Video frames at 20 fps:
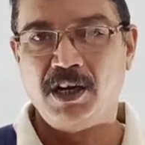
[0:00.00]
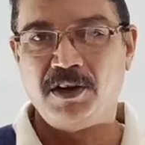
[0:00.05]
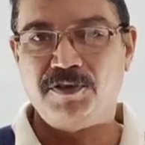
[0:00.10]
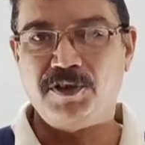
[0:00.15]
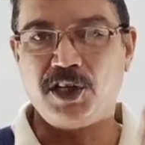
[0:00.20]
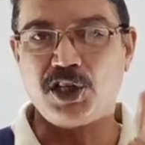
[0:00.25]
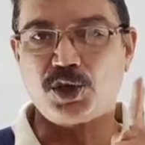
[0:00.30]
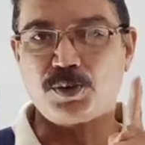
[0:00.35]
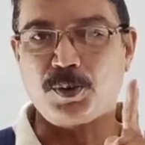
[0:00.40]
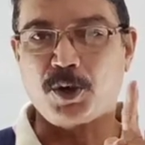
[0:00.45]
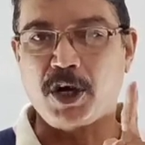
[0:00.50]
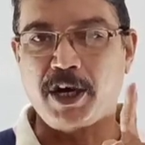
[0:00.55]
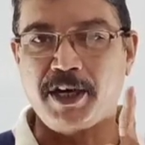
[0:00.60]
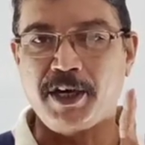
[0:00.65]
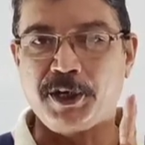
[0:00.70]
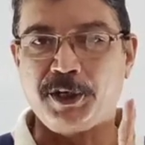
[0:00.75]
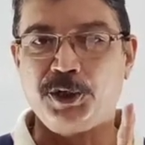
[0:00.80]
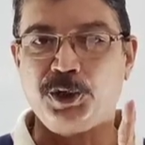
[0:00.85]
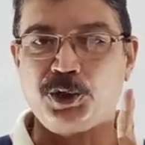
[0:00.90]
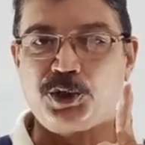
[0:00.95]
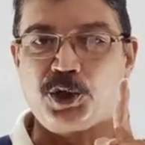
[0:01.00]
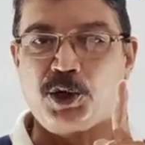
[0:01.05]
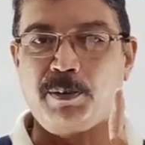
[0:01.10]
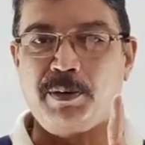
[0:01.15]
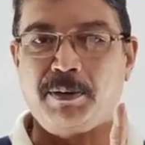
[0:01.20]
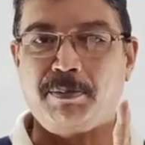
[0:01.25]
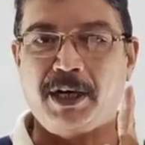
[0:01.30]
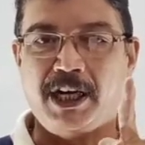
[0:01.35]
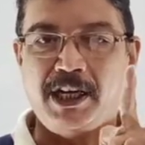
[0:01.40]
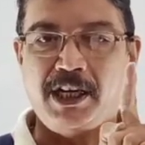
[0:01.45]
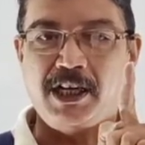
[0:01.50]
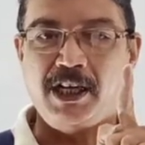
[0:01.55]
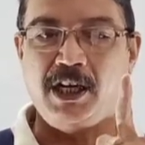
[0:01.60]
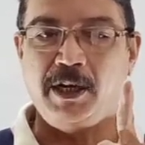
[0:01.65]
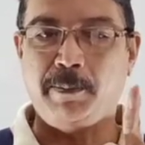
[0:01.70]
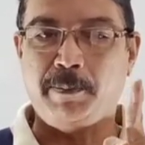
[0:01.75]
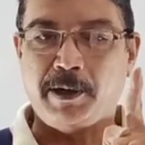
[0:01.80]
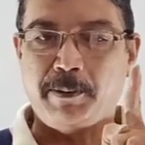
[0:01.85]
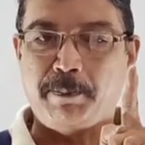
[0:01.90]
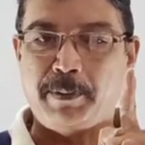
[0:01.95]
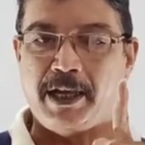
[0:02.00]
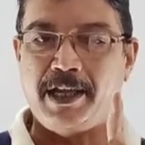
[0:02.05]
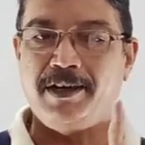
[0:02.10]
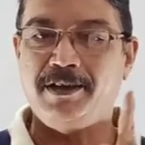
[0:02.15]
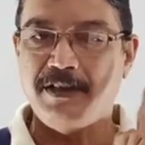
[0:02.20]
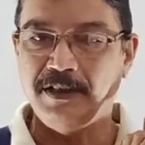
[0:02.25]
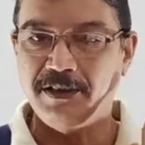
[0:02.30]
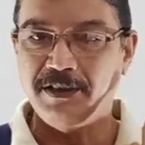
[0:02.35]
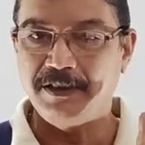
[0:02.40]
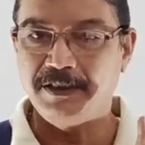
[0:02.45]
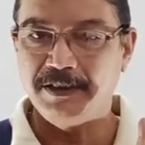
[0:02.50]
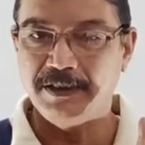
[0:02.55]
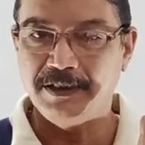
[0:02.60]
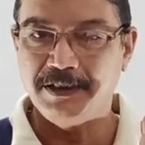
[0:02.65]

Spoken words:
First point, you should be mentally prepared